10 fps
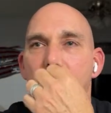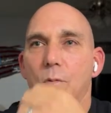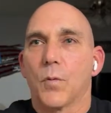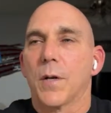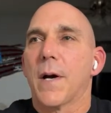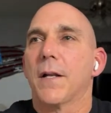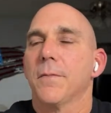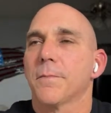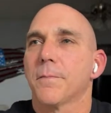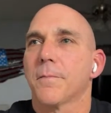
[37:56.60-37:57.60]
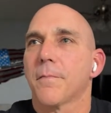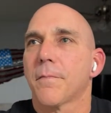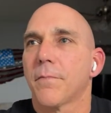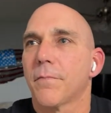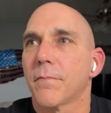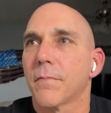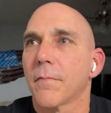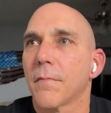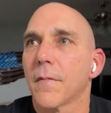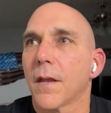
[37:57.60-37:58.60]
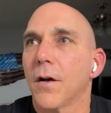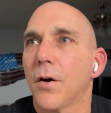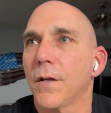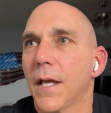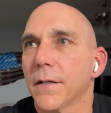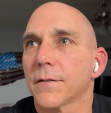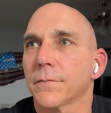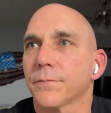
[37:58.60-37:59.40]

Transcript: What about it? Oh, yes.